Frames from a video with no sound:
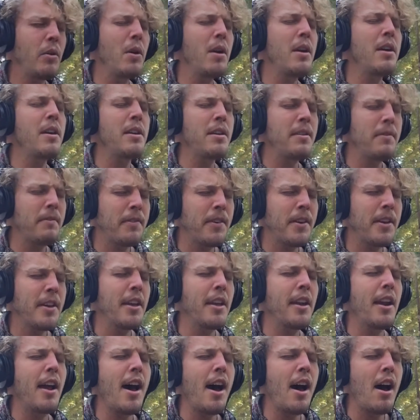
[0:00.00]
we
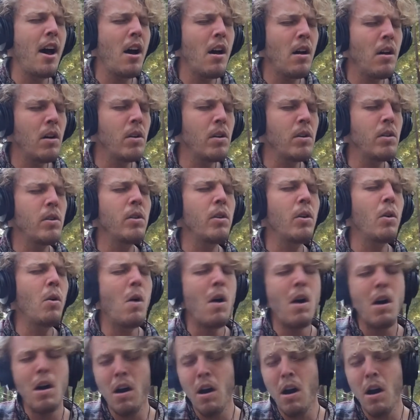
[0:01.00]
figured out
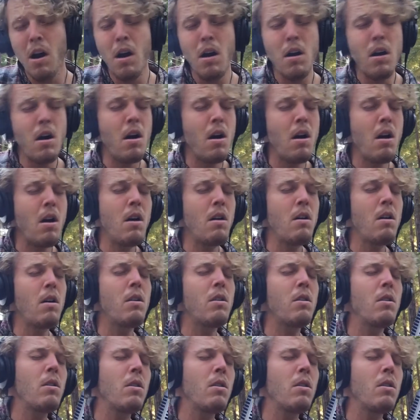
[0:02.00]
what